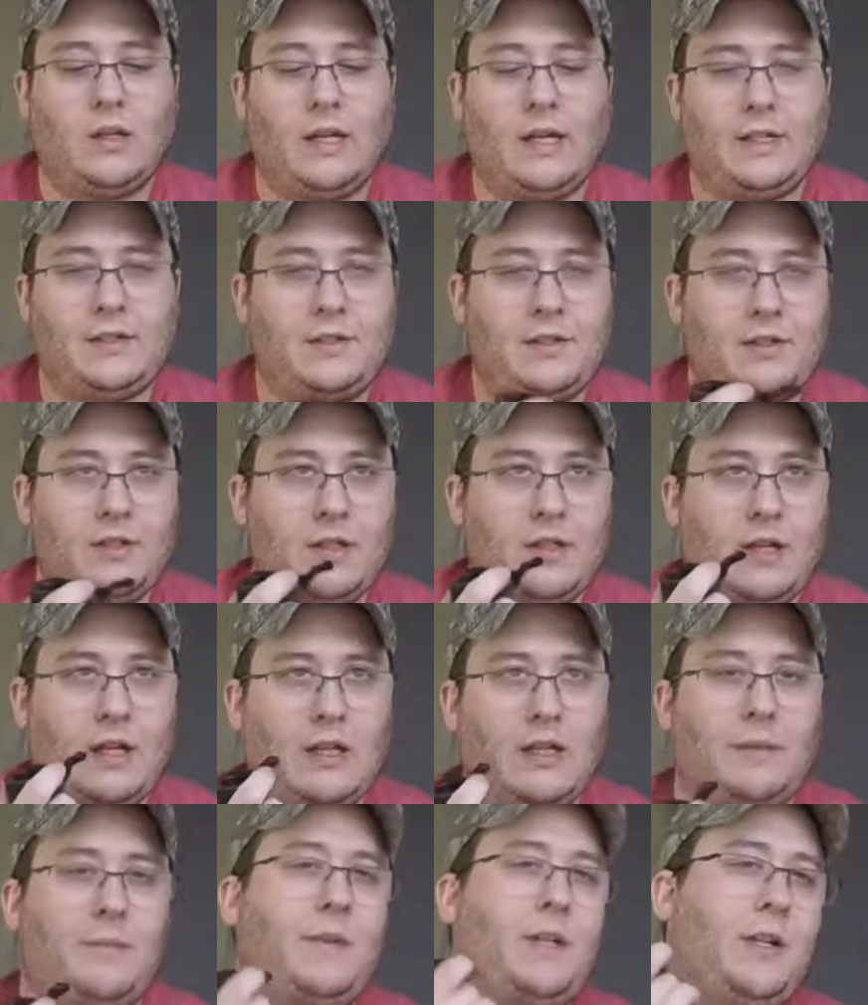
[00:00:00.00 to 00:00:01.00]
it's a
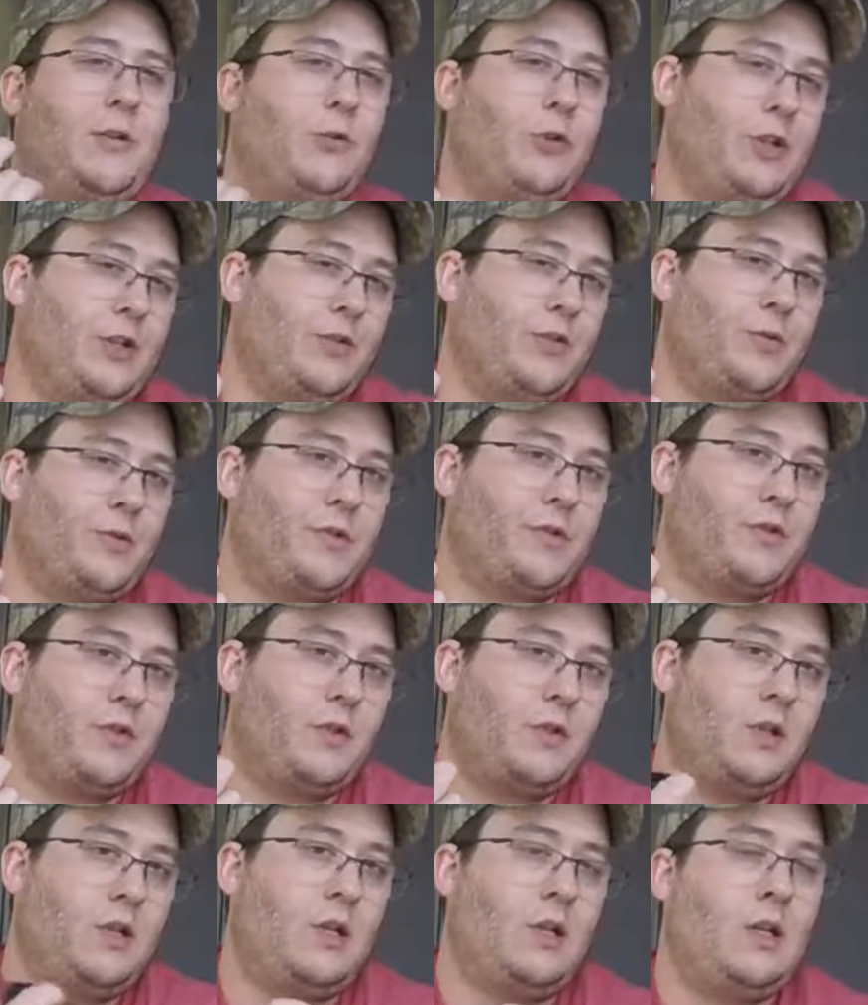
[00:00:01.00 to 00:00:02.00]
limited resource.
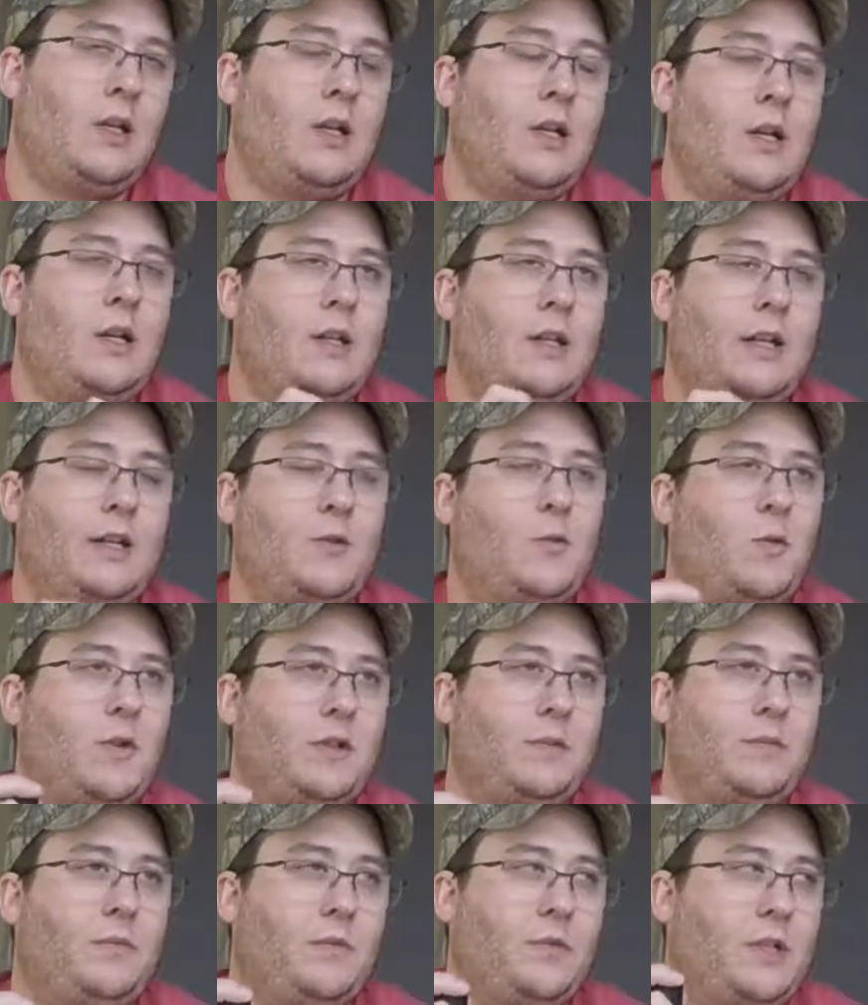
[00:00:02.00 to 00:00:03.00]
That's
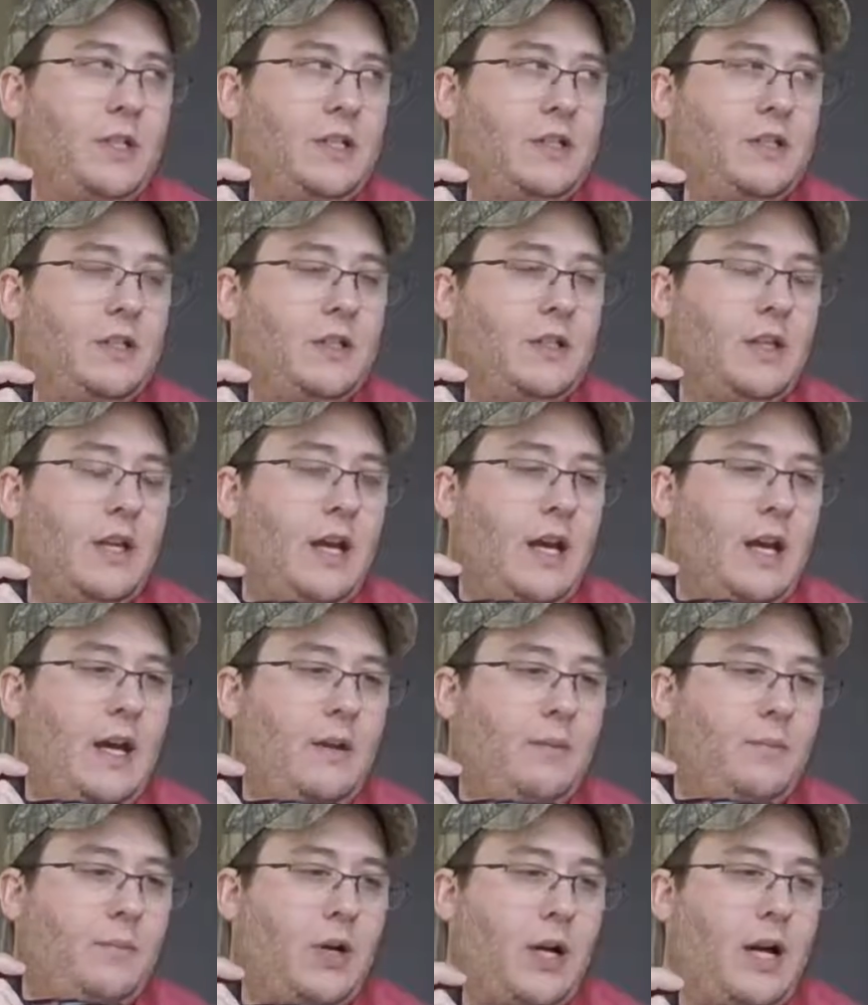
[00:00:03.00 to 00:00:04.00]
one reason
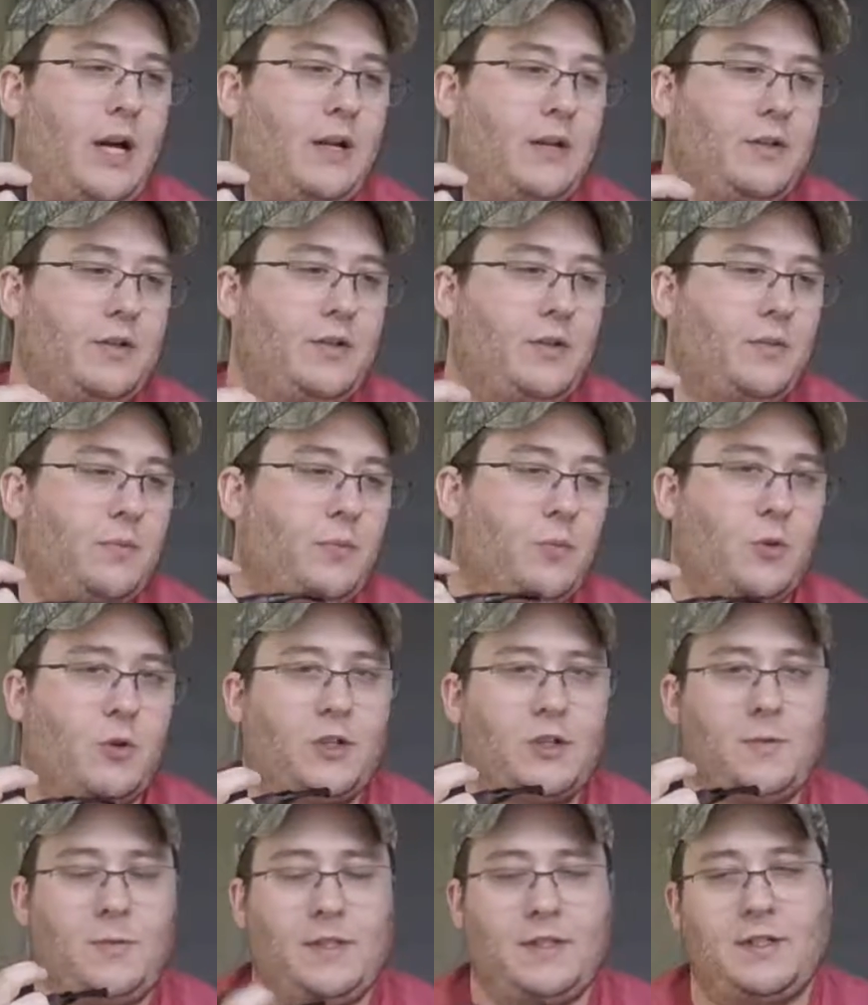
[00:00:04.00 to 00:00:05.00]
that briars are more
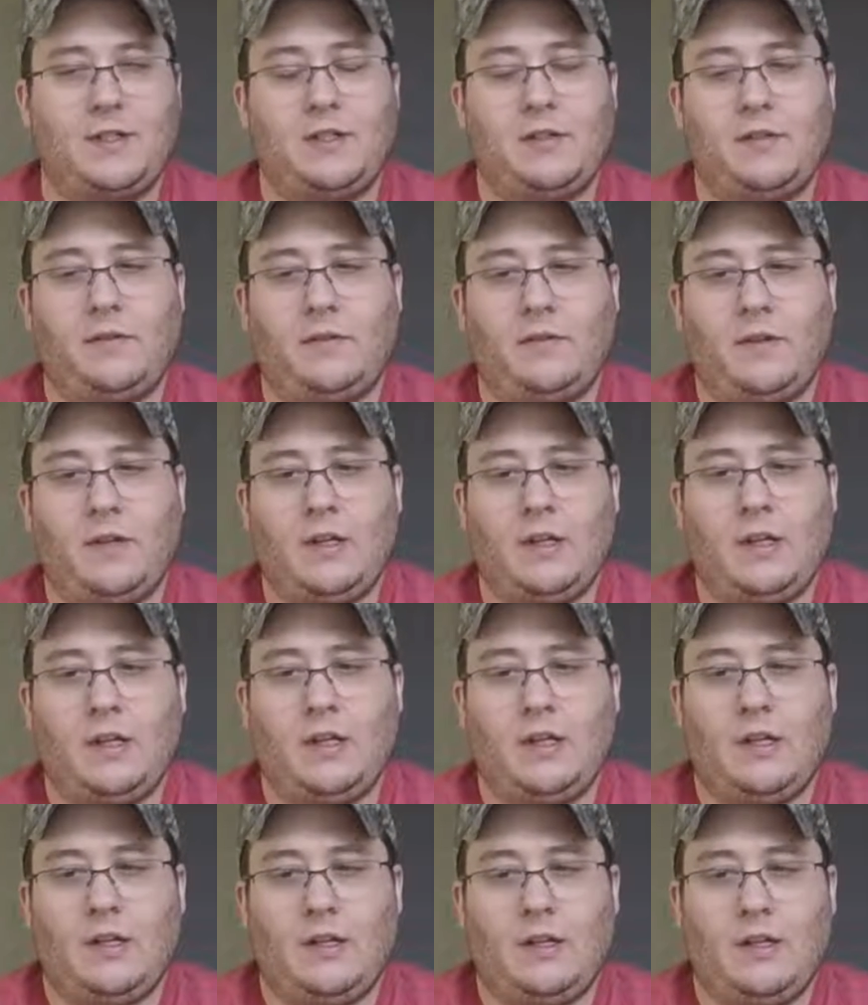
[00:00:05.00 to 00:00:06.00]
expensive
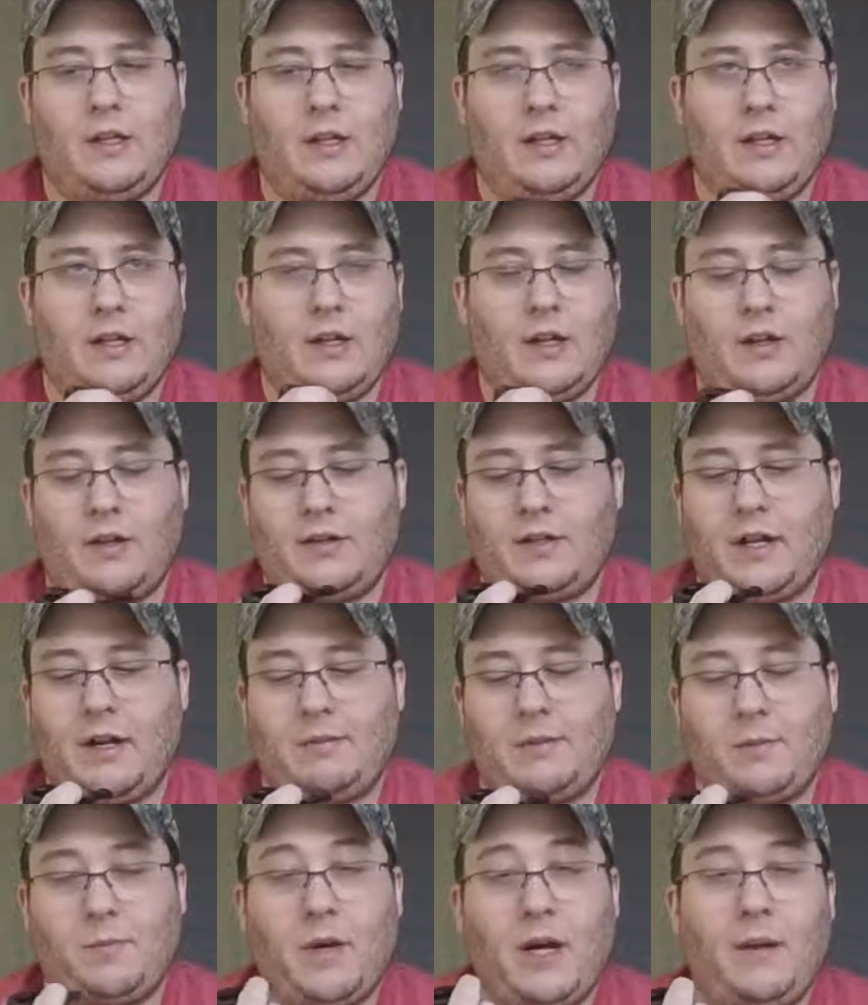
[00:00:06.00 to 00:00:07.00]
than other
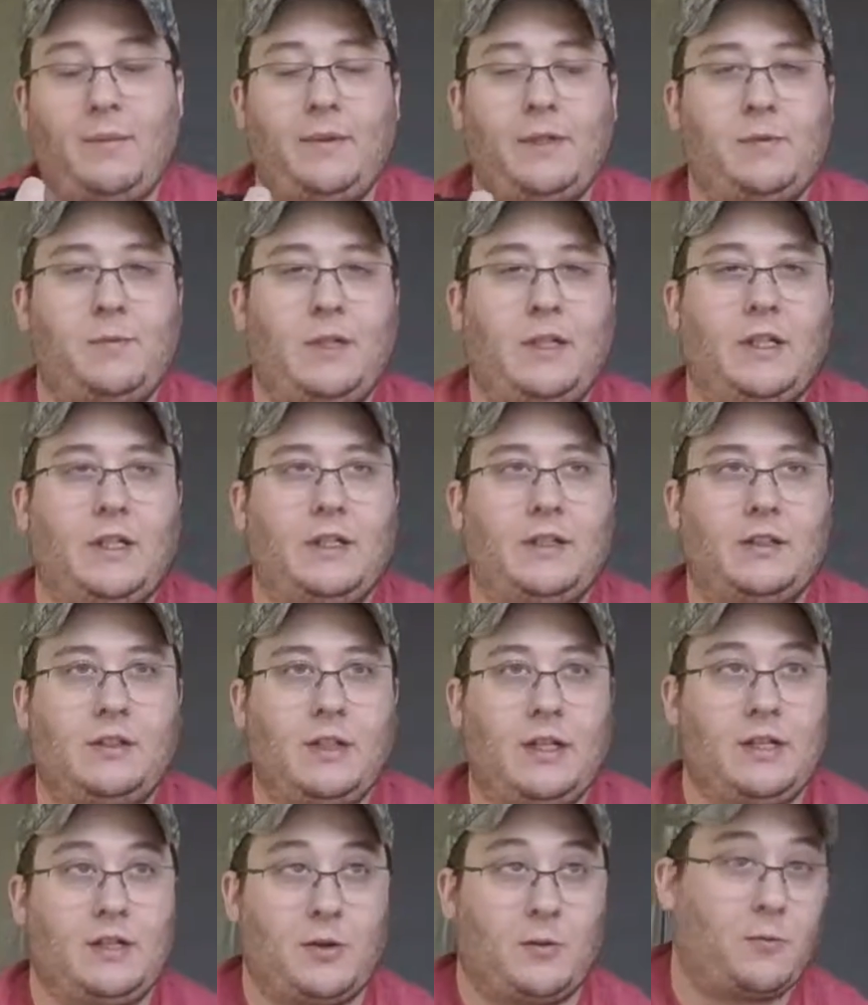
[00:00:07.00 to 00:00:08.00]
types of pipe, is because
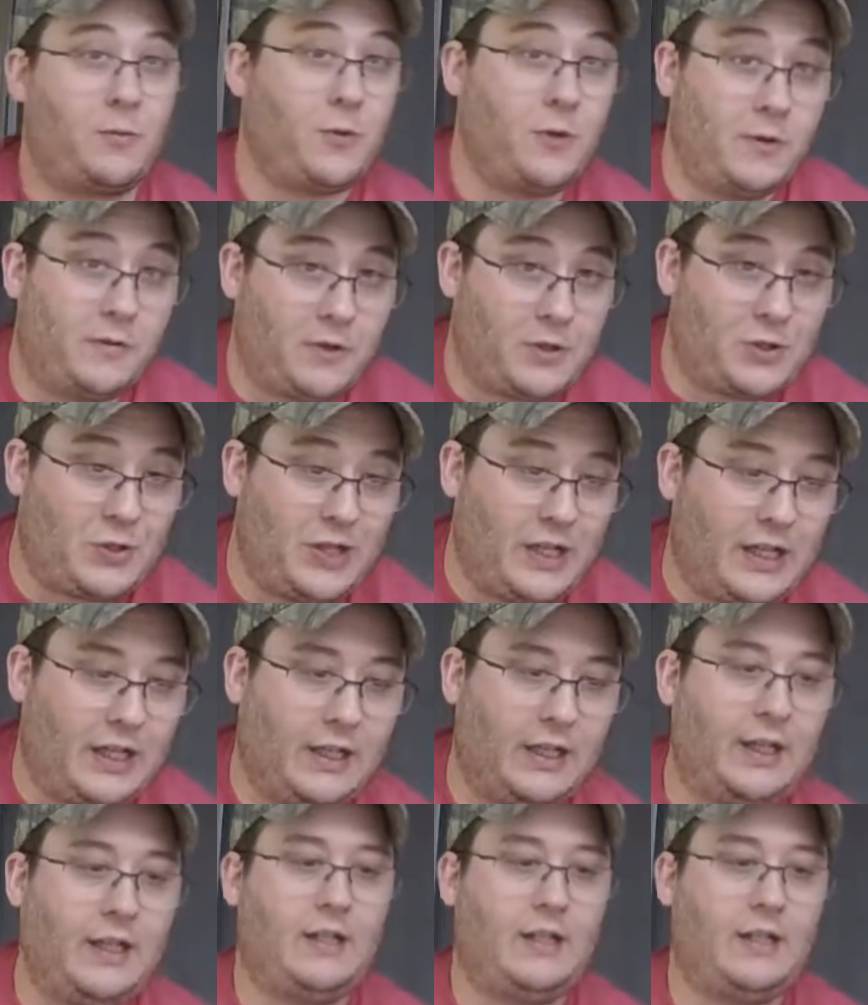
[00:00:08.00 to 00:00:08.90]
it's a root of a tree.